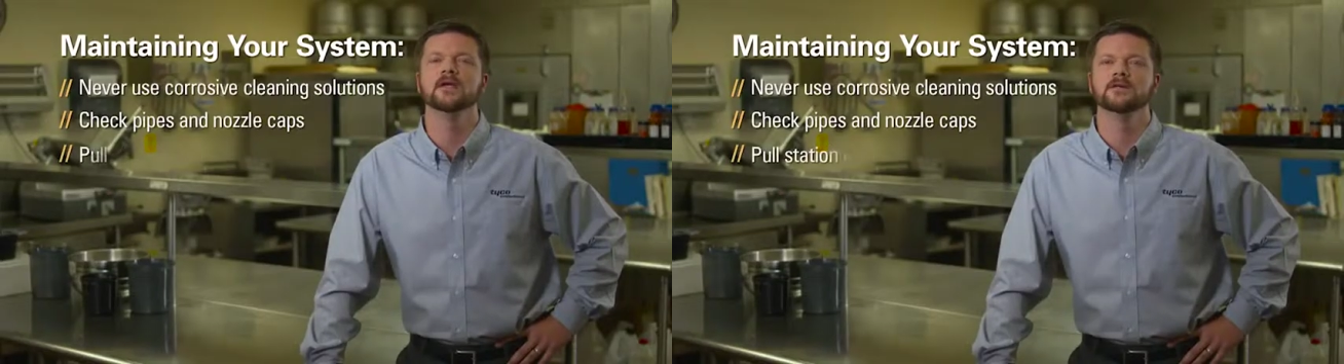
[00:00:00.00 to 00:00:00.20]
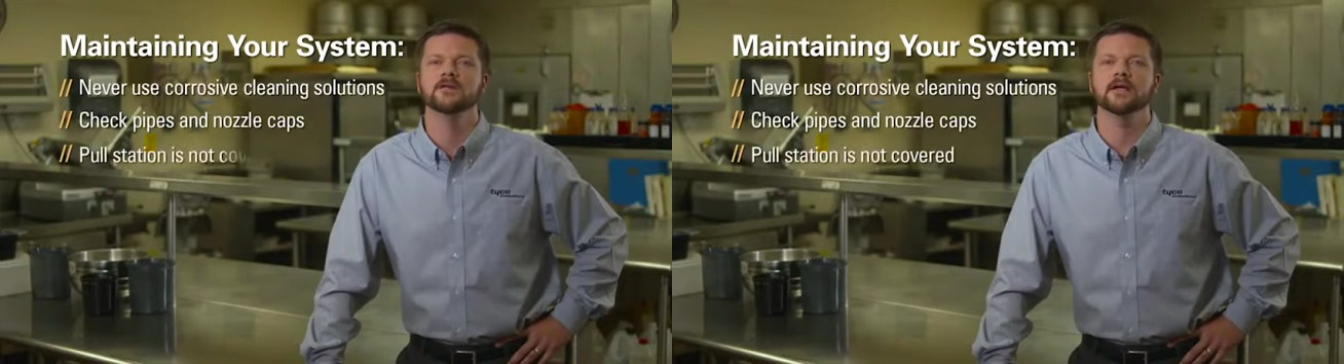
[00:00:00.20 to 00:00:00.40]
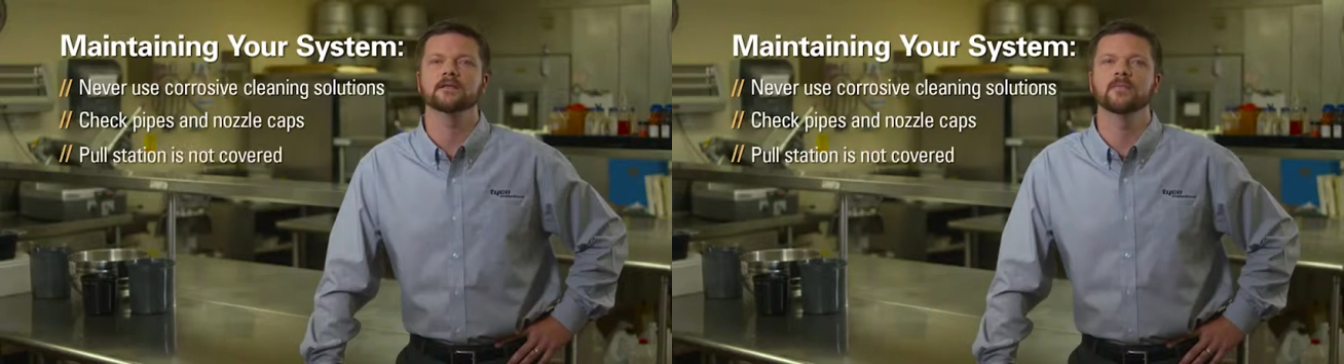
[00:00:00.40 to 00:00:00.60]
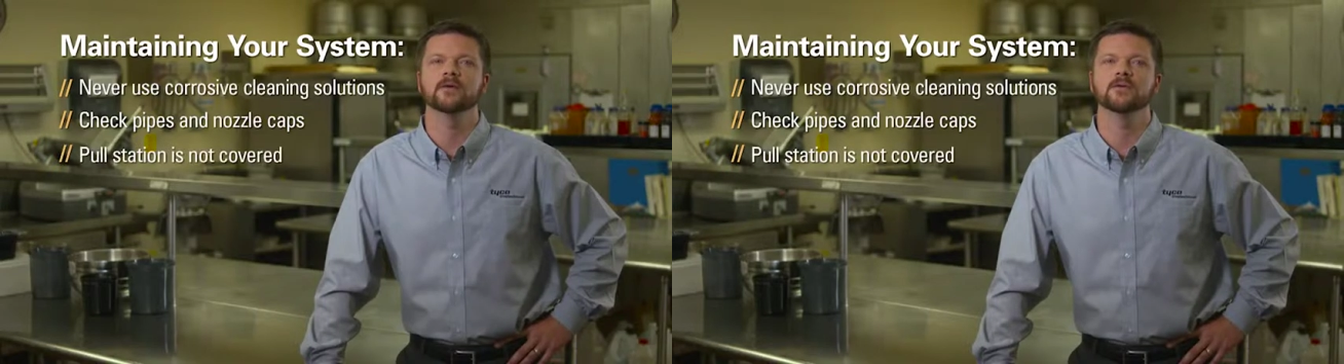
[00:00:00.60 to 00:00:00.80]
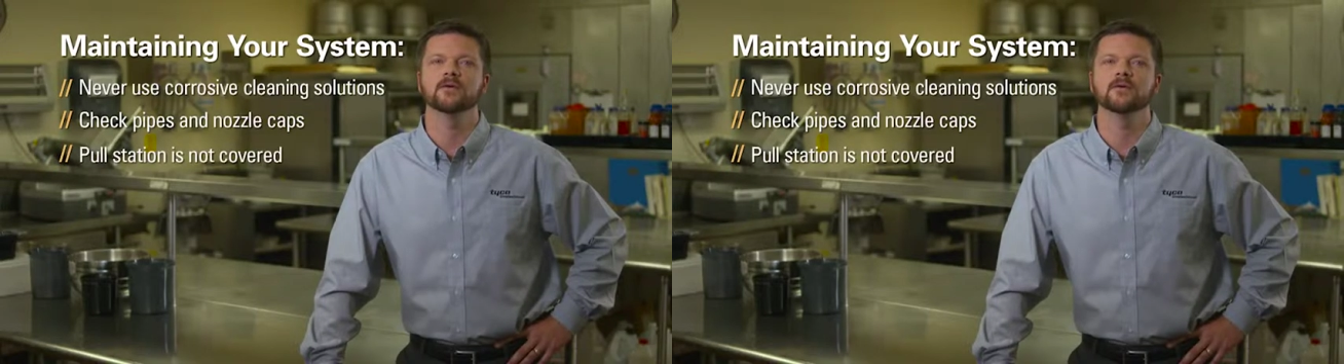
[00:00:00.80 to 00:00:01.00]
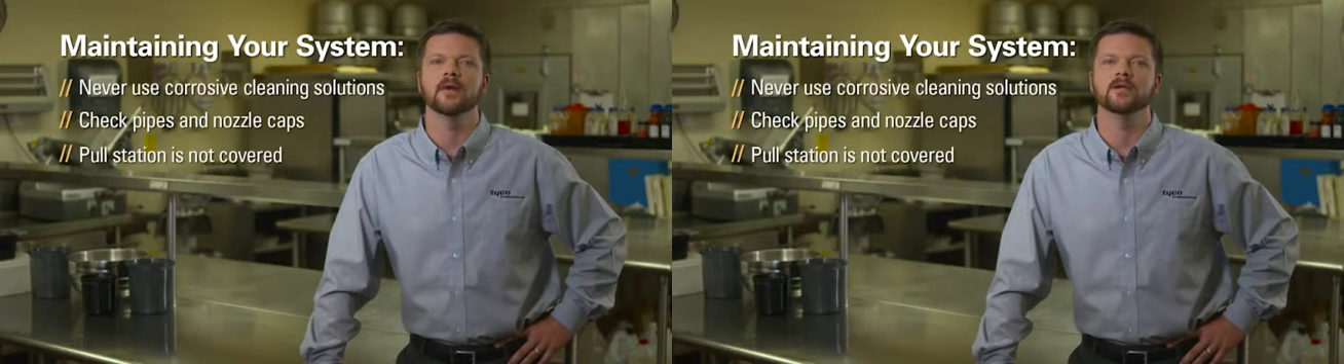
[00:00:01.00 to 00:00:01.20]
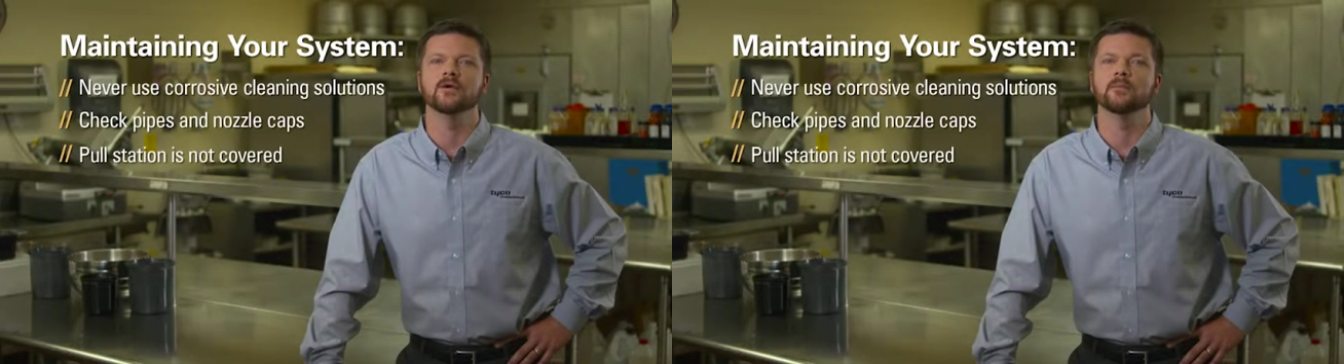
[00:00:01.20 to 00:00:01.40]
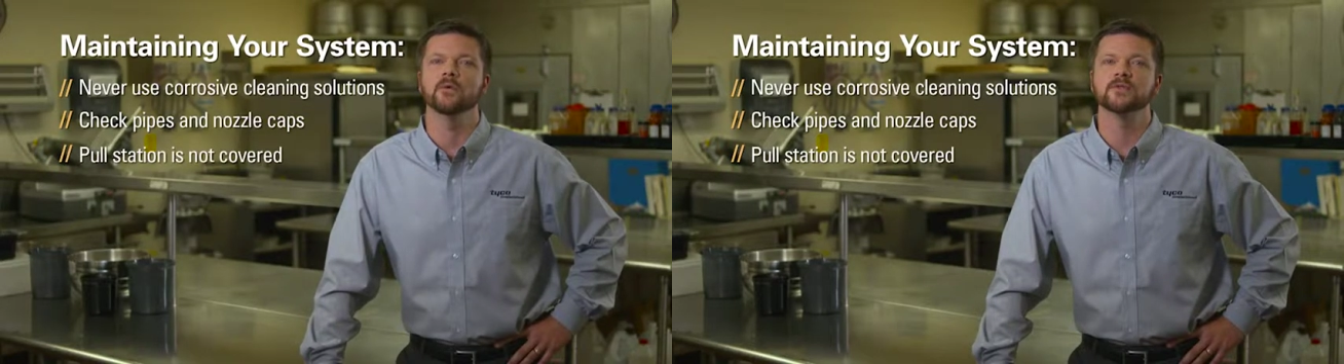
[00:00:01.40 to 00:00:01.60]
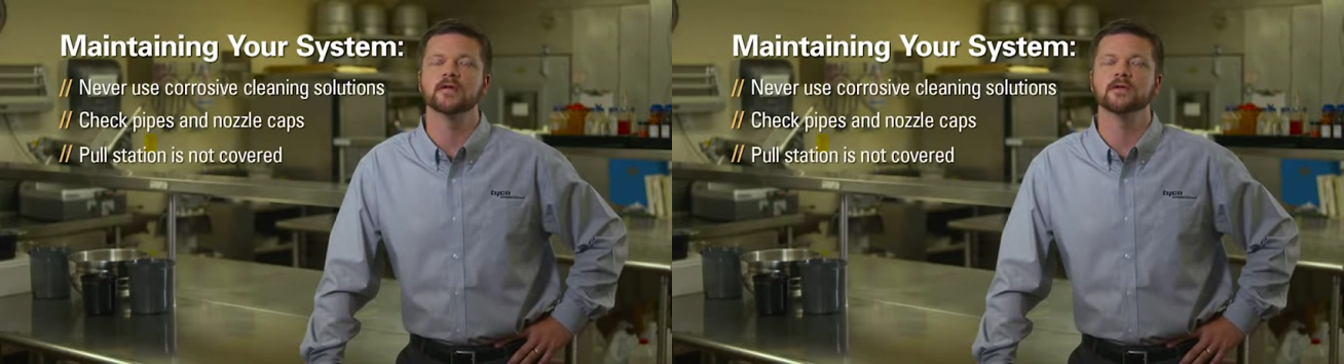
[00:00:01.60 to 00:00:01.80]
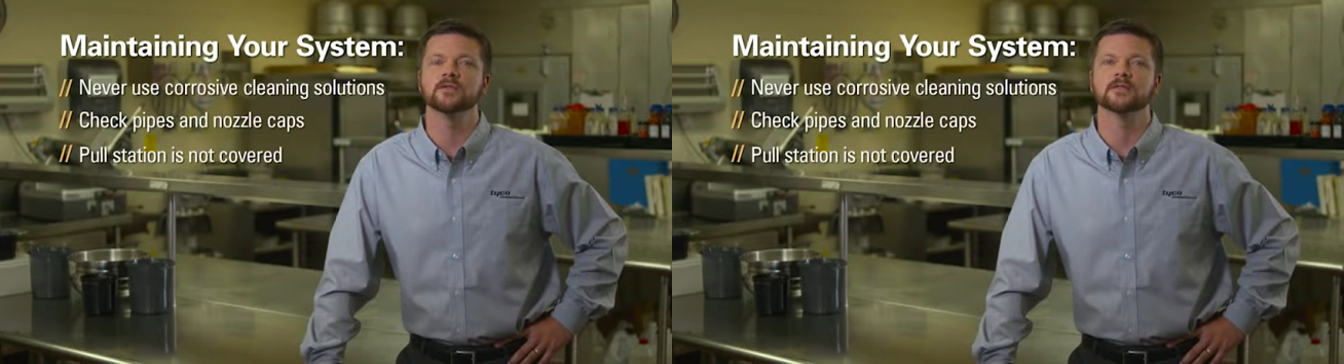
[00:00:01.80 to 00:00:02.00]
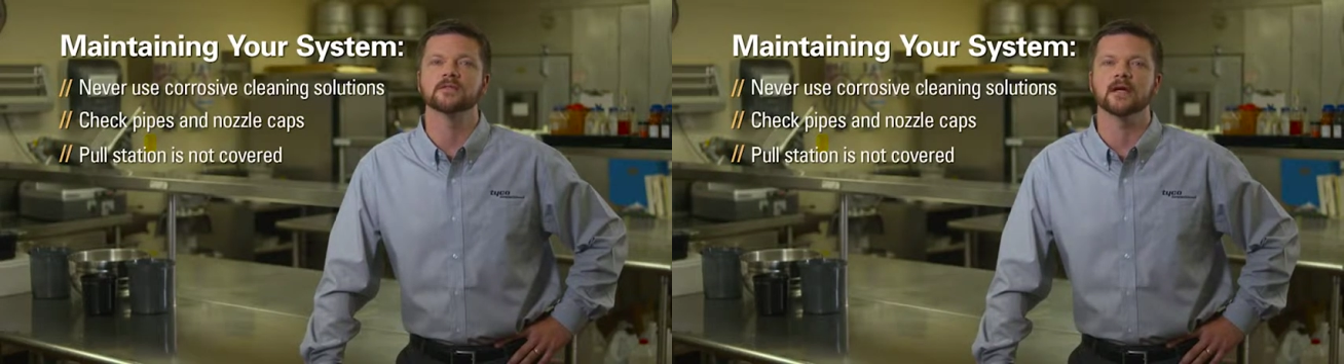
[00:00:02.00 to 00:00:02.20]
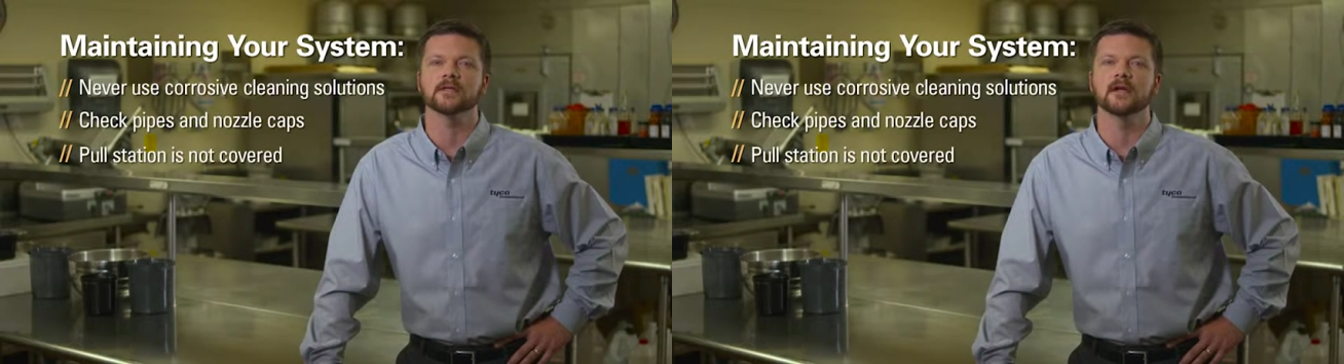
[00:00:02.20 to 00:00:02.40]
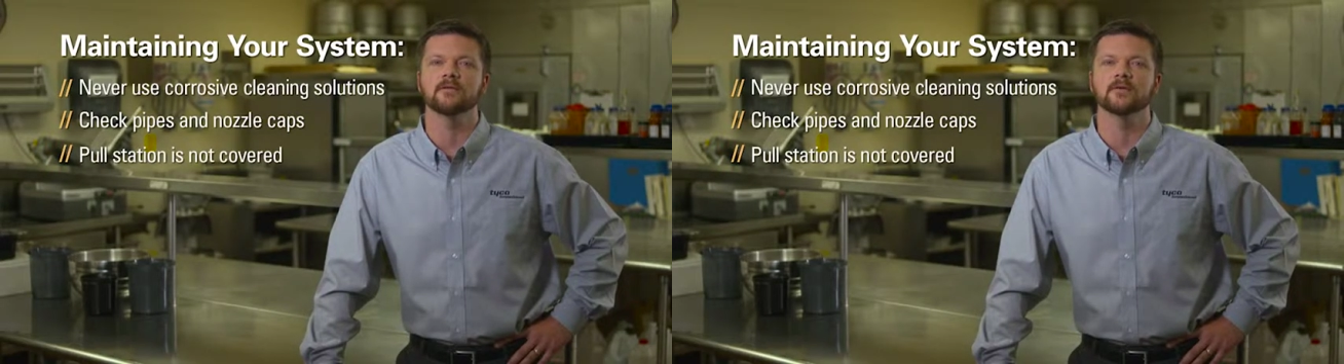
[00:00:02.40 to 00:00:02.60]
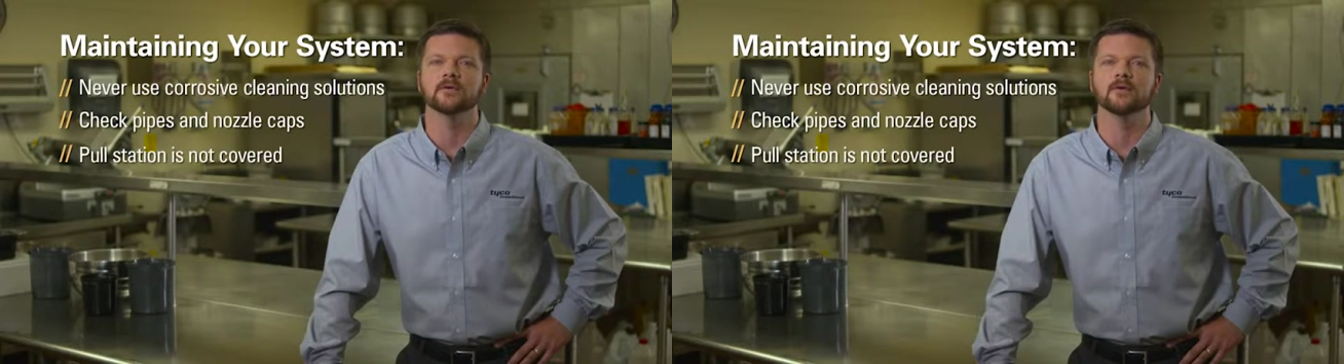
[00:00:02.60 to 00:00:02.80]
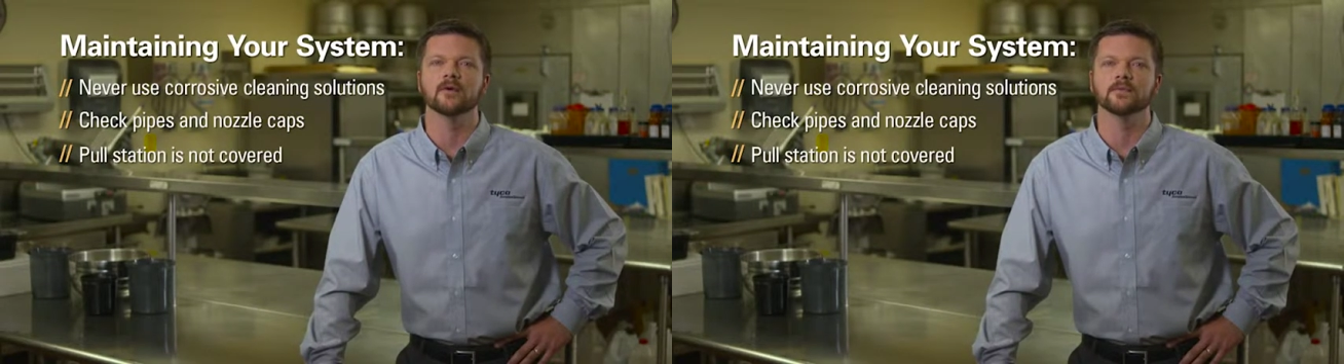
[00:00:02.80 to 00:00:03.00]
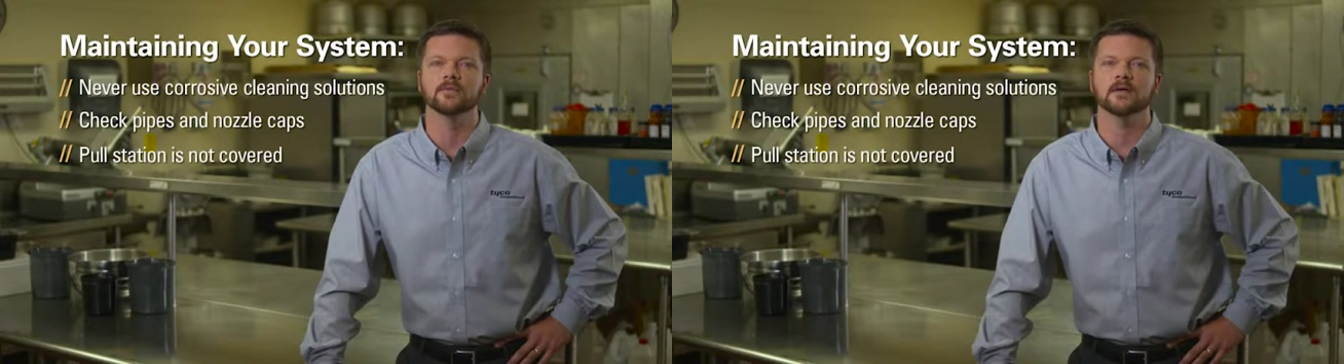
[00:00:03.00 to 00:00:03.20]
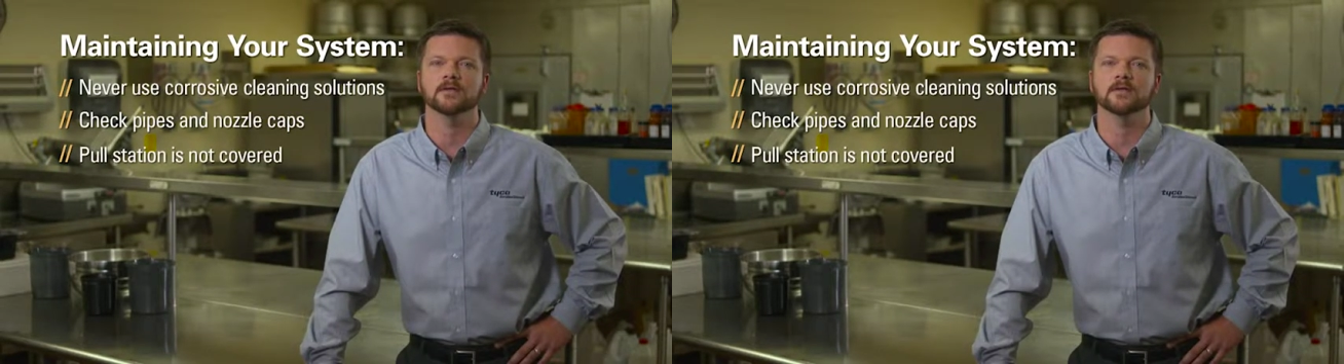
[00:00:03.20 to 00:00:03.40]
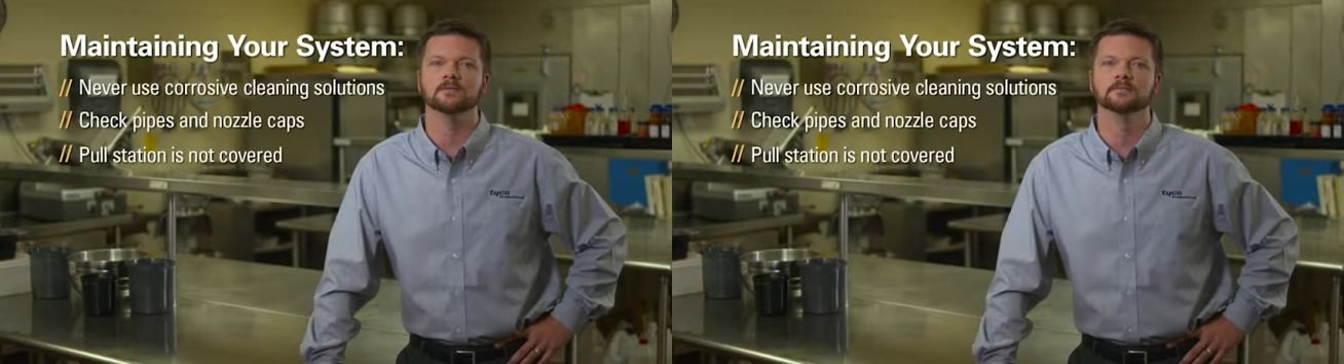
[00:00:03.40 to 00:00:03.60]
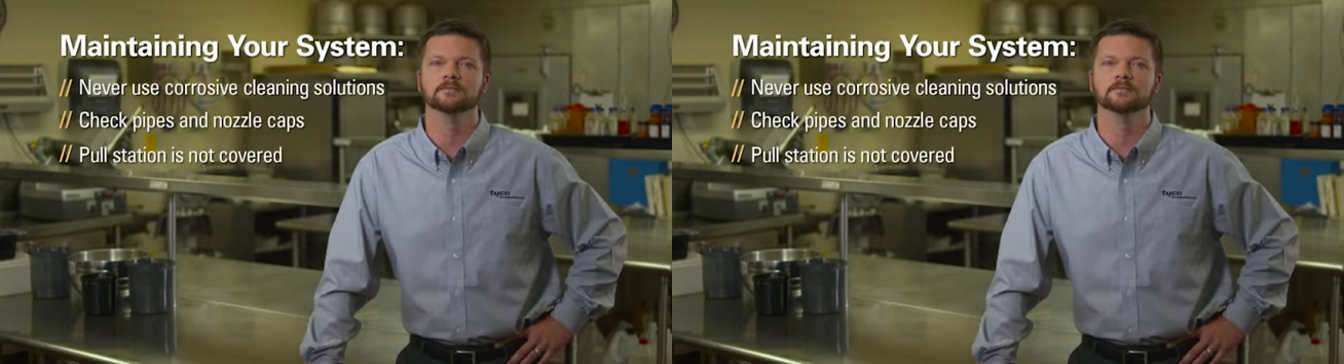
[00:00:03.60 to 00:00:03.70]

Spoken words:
Check to make sure the manual pull station is not covered or obstructed.